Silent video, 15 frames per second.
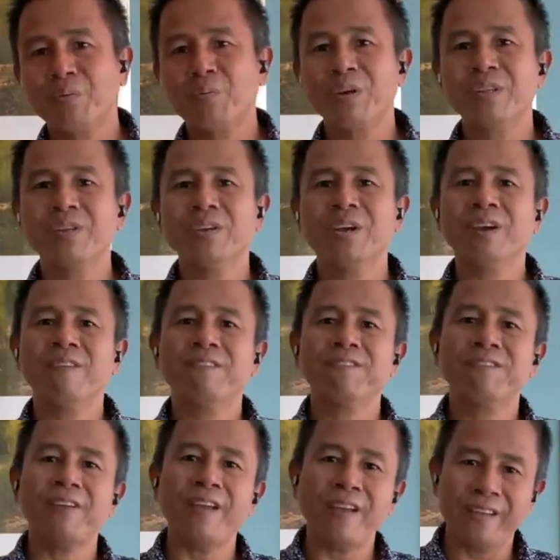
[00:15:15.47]
When you have
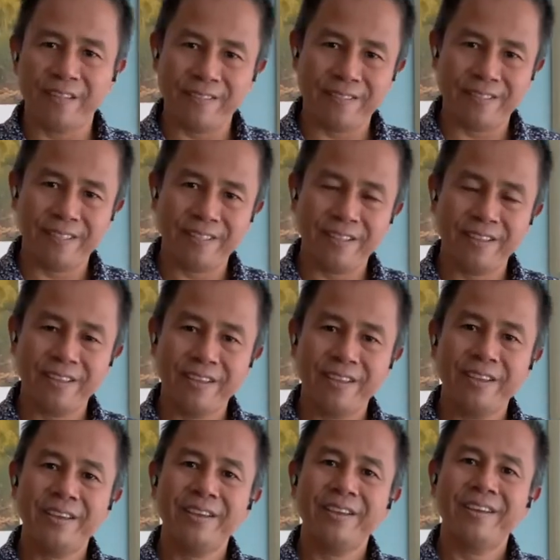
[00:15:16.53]
faith,
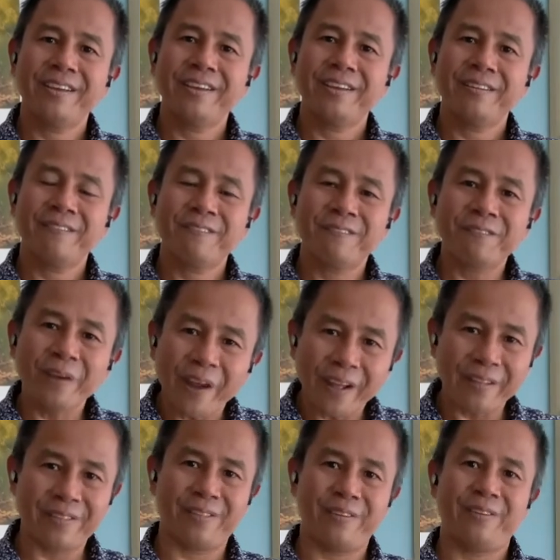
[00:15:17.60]

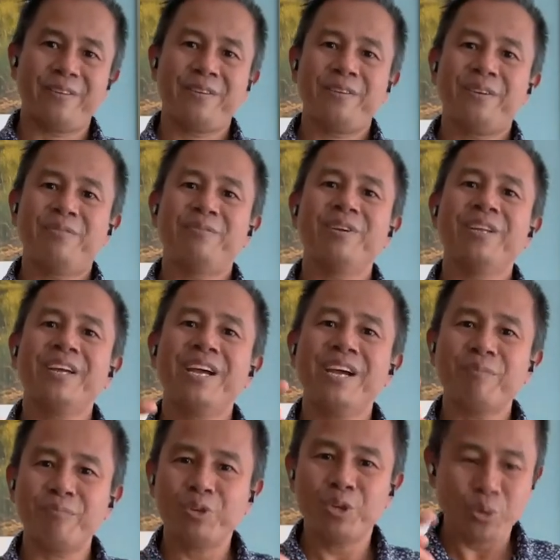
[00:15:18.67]
faith will
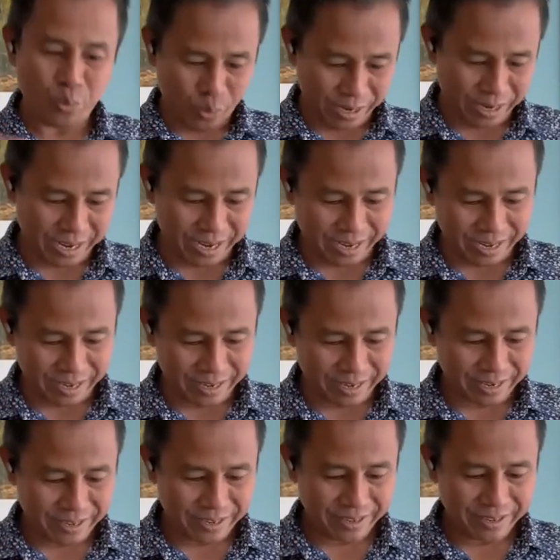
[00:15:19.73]
help you and I
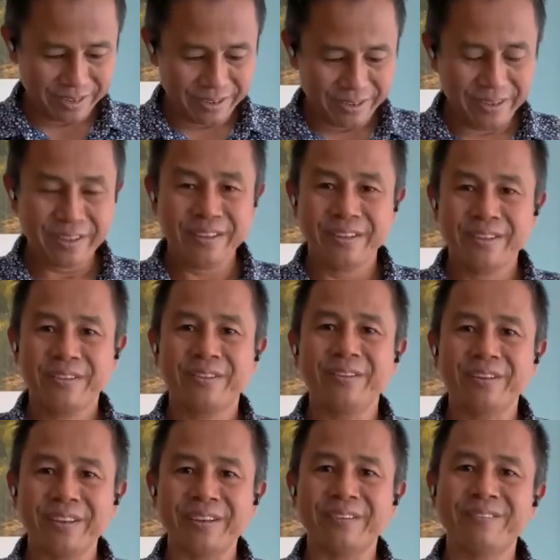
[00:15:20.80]
to
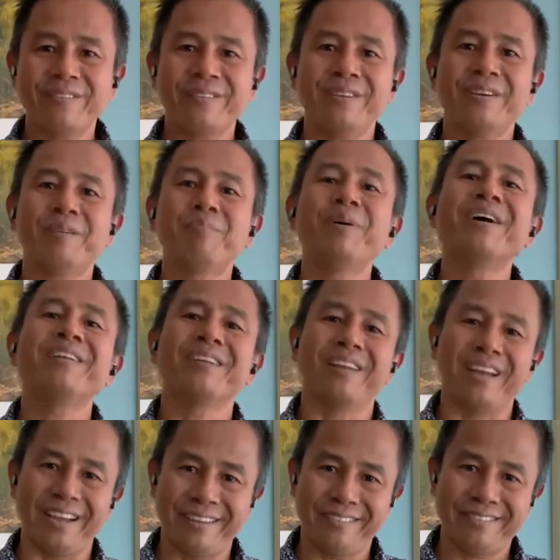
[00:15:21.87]
live a better
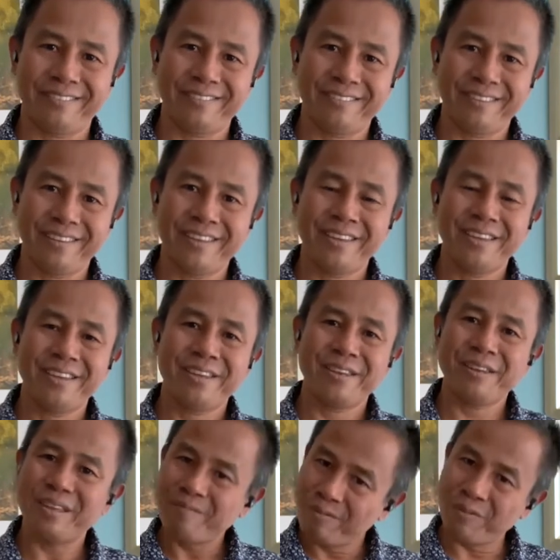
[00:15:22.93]
life
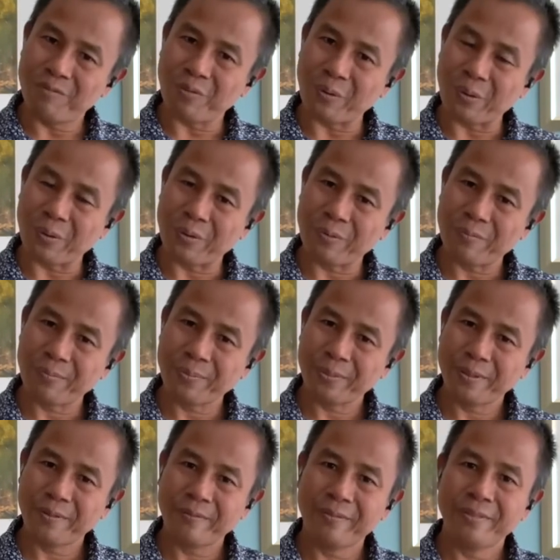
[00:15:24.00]
than before.
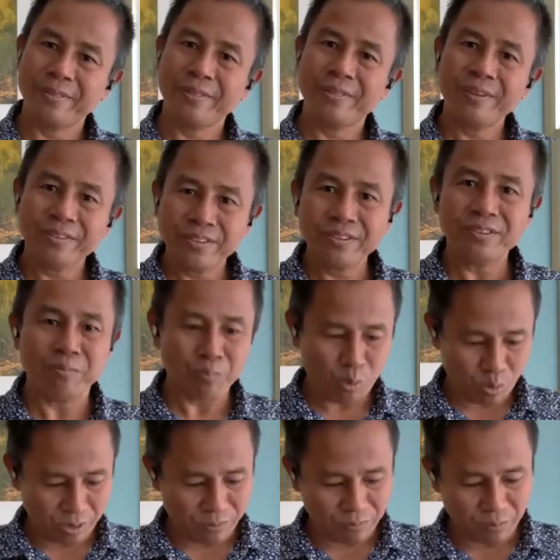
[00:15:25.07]
This is
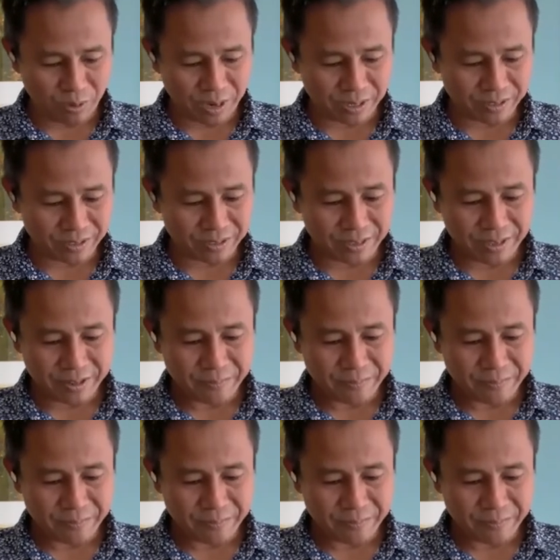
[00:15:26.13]
important for us.